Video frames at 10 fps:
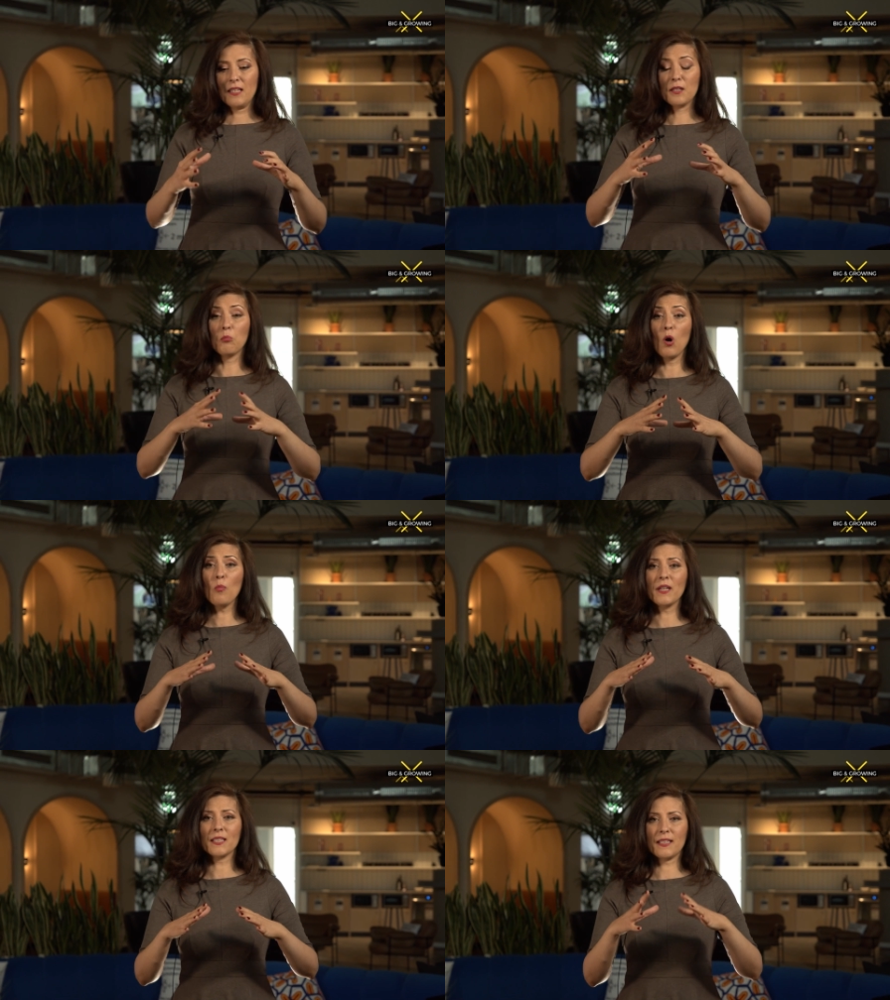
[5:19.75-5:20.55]
the
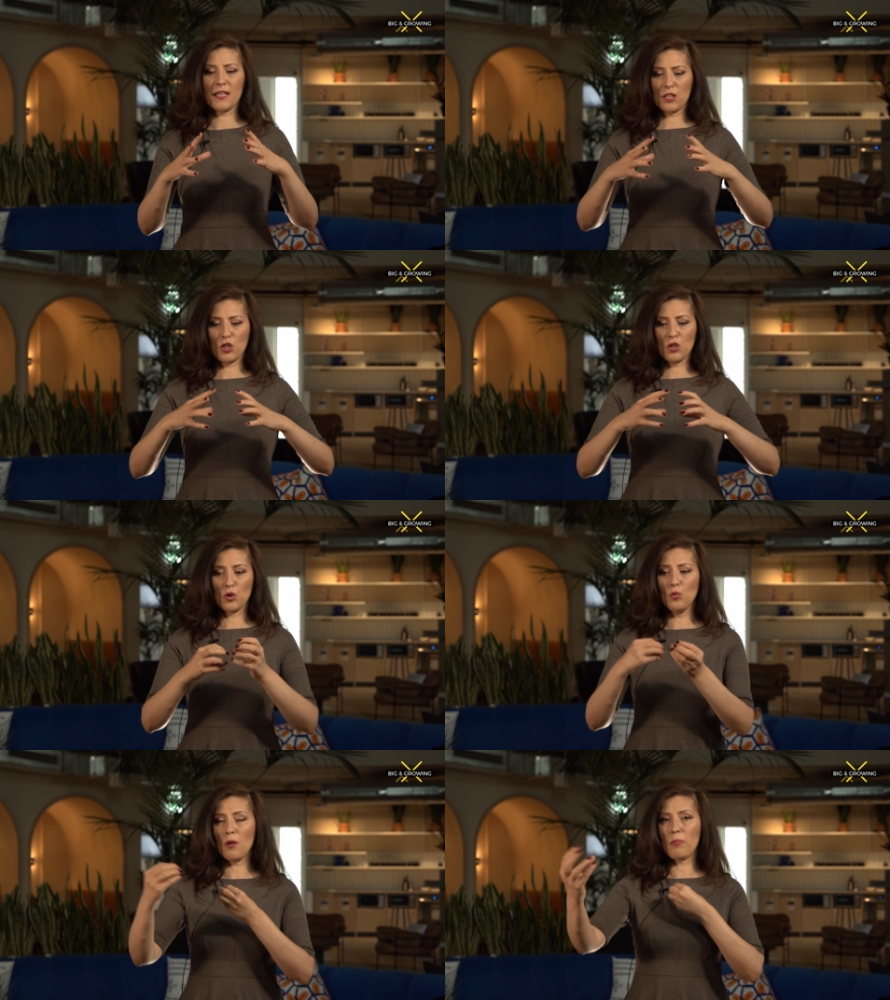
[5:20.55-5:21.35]
moment that
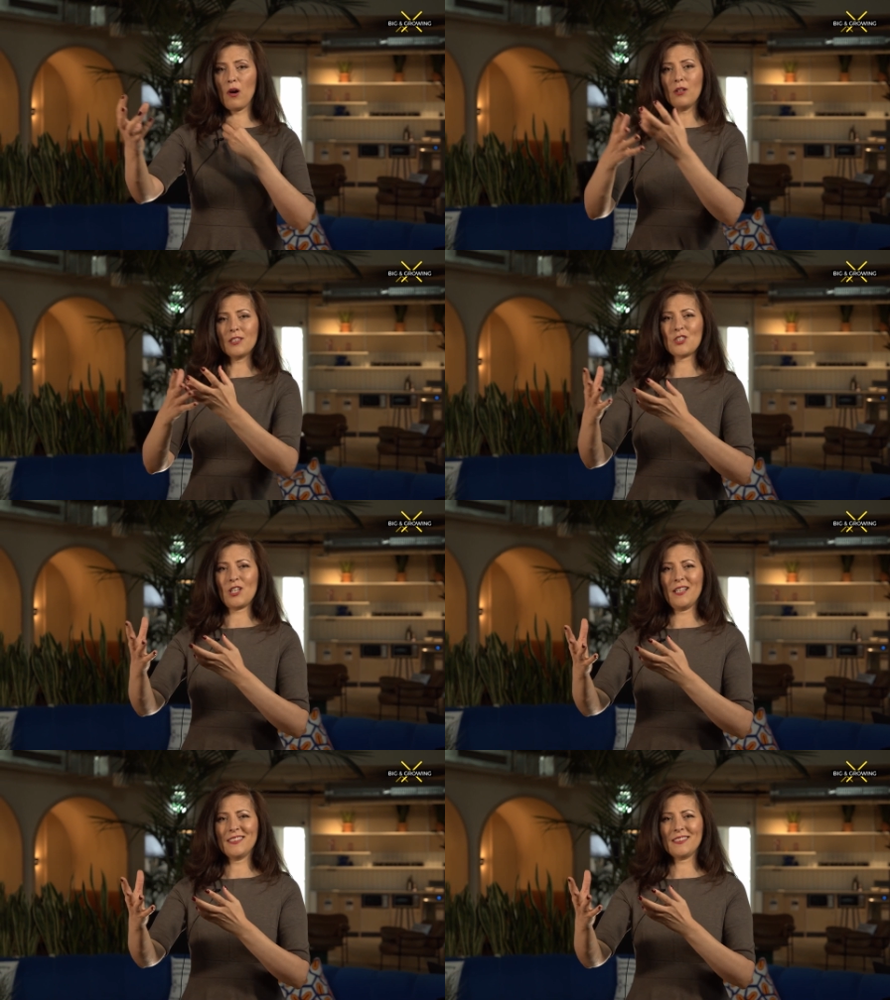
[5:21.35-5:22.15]
you
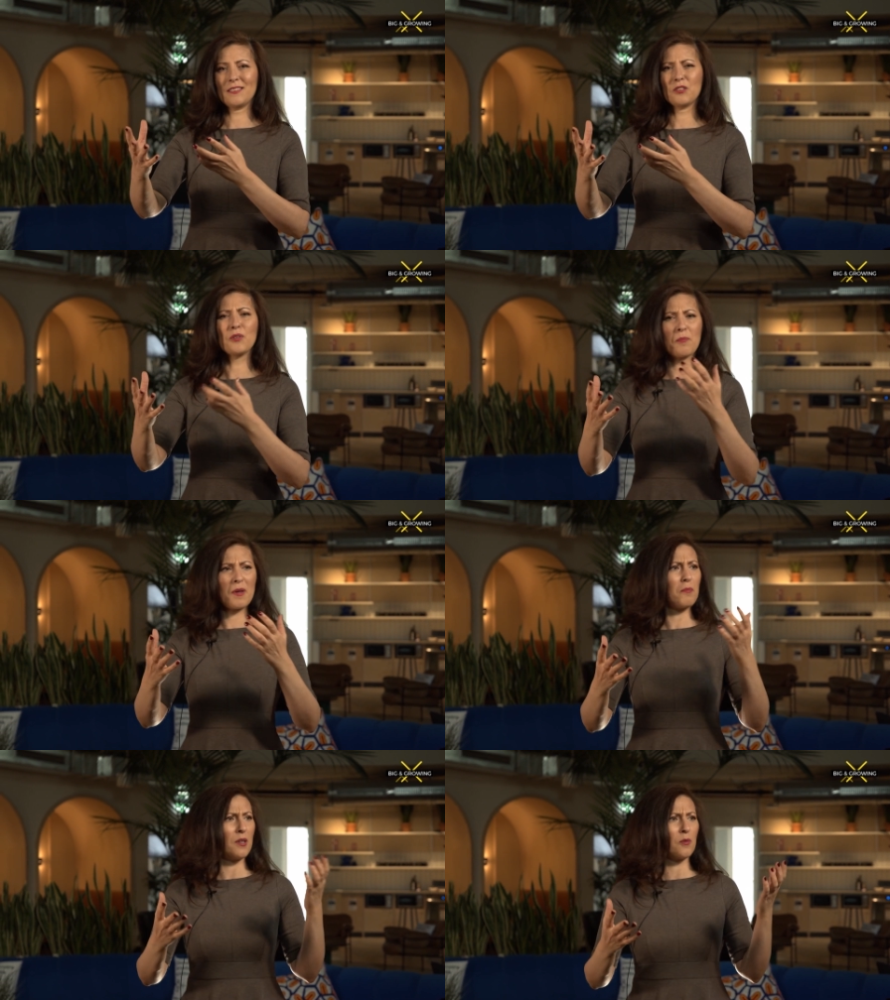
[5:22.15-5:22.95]
apologize, you
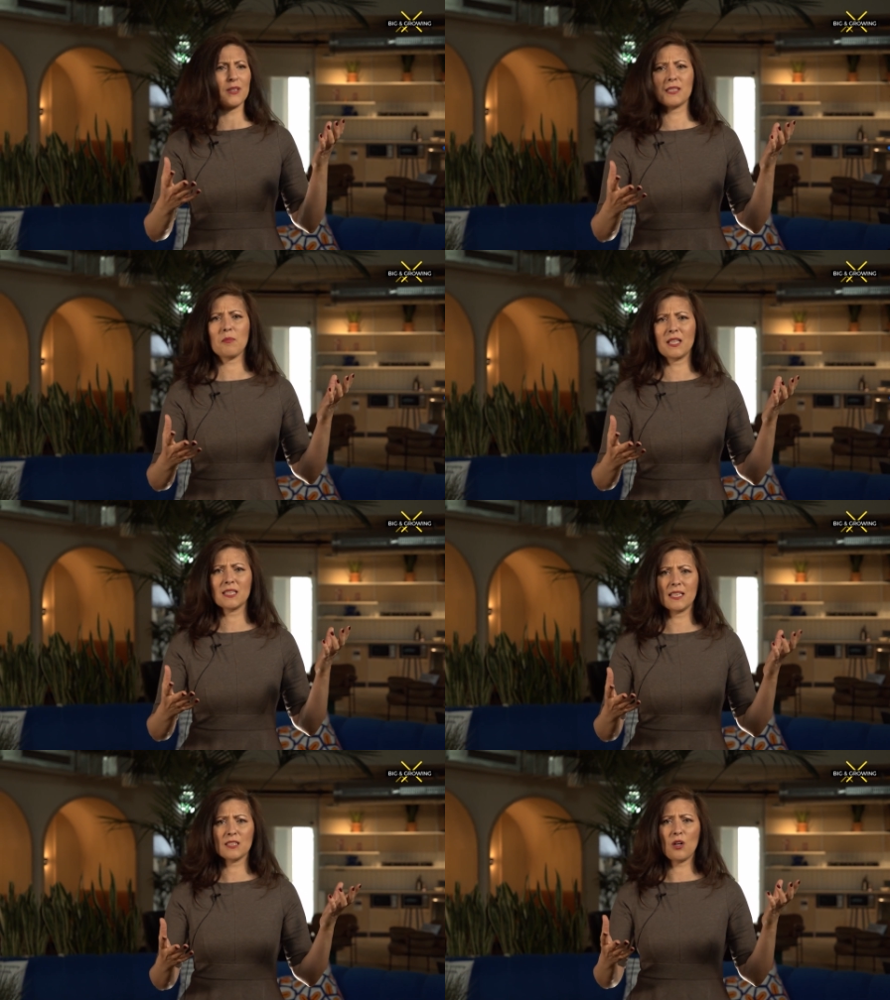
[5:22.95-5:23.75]
remember when somebody
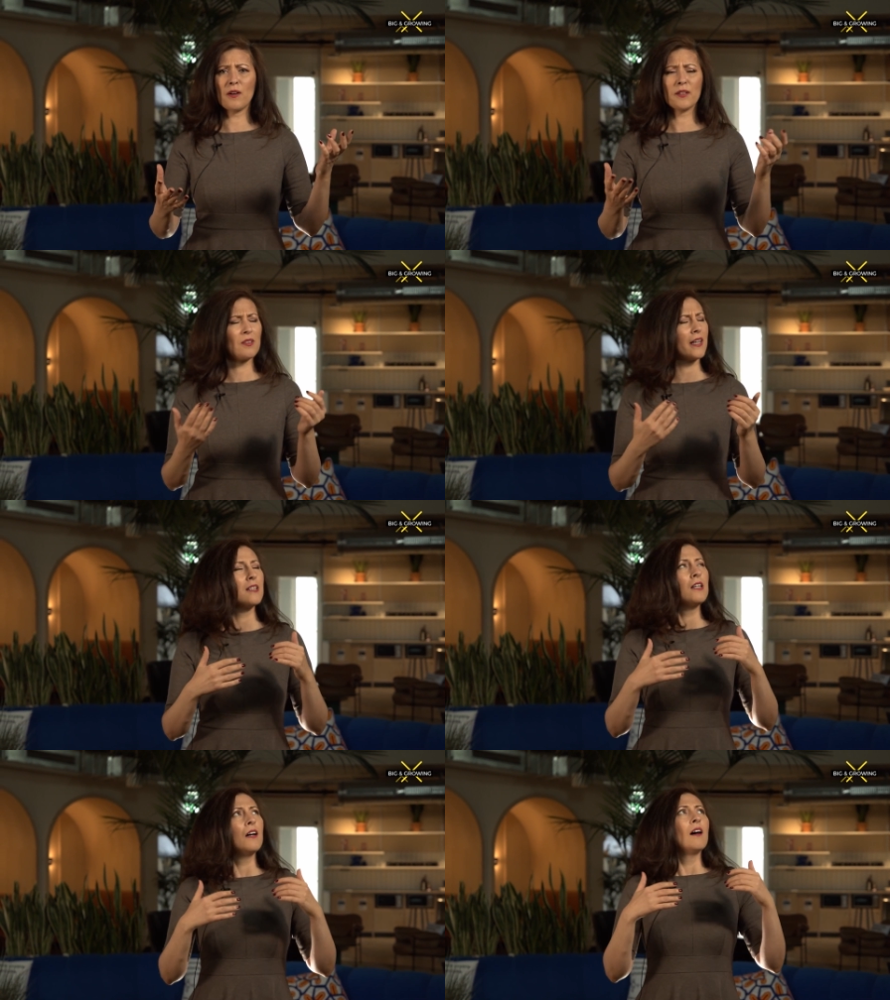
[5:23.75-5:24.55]
said sorry, you're like,
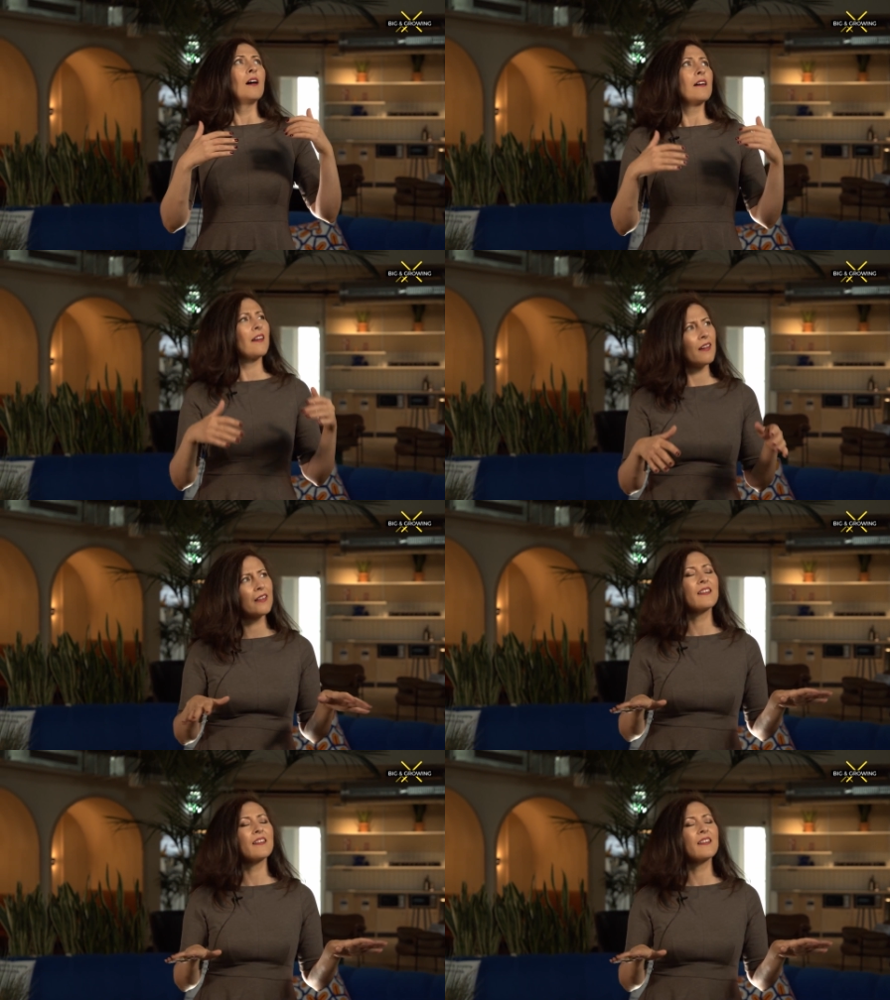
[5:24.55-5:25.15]
yeah,